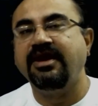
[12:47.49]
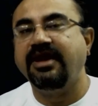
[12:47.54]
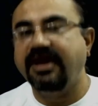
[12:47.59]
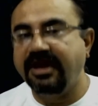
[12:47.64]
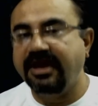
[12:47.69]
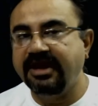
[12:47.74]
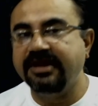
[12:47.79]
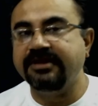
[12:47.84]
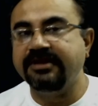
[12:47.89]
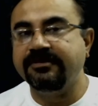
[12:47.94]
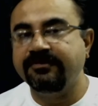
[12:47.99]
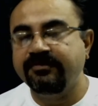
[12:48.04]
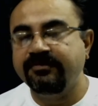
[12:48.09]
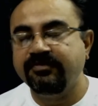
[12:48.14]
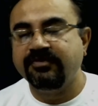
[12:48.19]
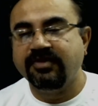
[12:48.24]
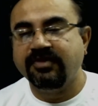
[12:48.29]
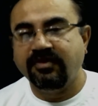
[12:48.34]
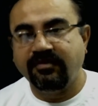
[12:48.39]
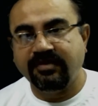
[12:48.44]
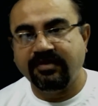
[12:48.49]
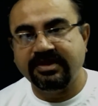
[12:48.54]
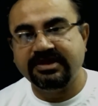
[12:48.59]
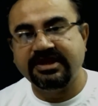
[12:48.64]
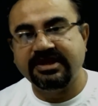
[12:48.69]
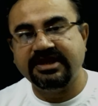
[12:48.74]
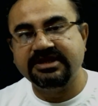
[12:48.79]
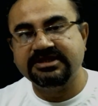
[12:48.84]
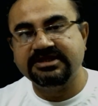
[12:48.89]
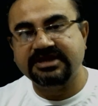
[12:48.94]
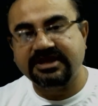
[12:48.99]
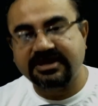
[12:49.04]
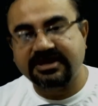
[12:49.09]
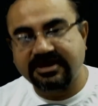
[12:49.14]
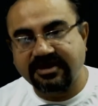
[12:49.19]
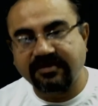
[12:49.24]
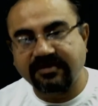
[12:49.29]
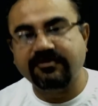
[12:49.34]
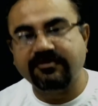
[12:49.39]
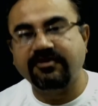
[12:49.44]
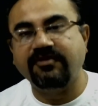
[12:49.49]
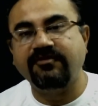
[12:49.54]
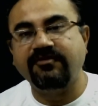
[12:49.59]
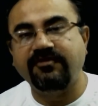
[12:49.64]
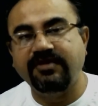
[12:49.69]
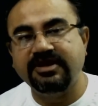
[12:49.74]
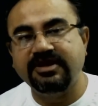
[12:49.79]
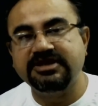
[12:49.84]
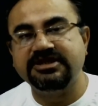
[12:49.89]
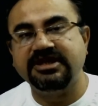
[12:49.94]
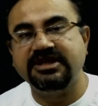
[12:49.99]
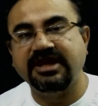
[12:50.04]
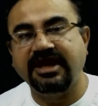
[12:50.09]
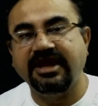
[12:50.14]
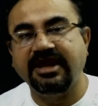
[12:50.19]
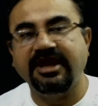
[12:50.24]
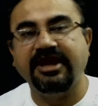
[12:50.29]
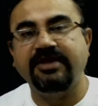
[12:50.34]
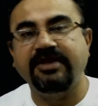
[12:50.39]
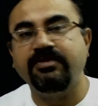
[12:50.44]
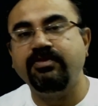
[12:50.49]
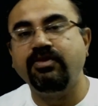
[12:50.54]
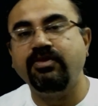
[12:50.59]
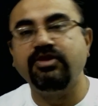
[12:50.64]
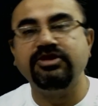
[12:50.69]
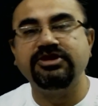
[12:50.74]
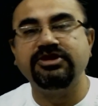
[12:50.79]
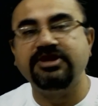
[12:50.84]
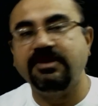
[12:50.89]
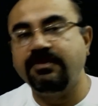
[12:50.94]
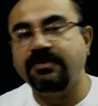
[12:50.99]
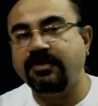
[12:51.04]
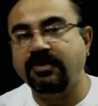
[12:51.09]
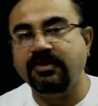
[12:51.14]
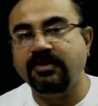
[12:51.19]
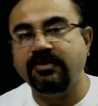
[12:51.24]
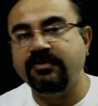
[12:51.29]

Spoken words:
And when there is a tuft of flagella at both the pole,